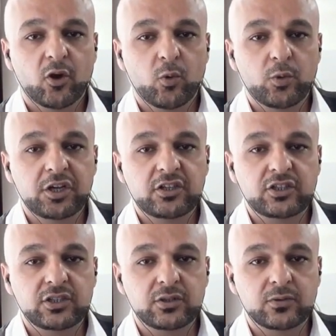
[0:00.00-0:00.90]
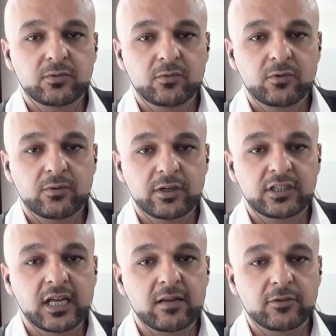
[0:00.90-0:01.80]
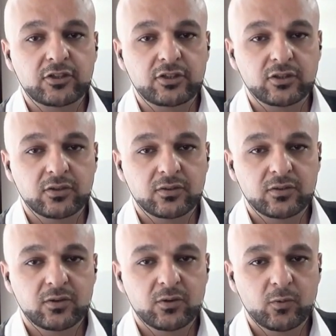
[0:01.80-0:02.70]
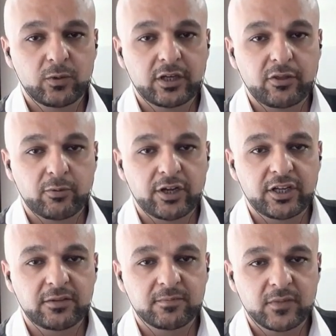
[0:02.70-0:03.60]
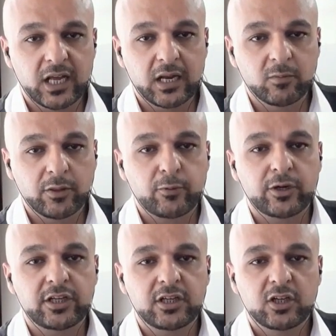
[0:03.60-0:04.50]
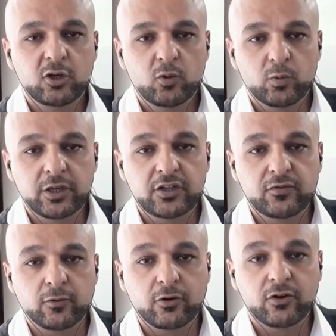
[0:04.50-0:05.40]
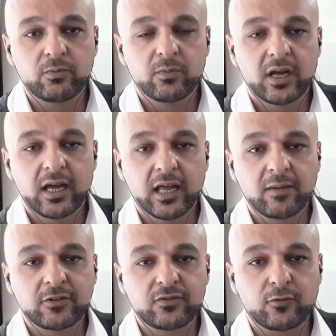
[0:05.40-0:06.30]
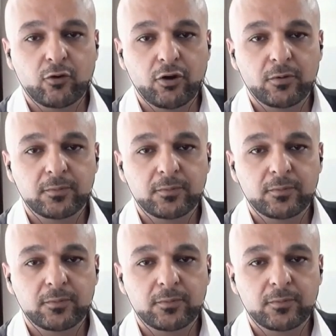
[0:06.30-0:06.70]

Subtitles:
Week 2, read element 2. Week 3, element 3. Week 4, element 4.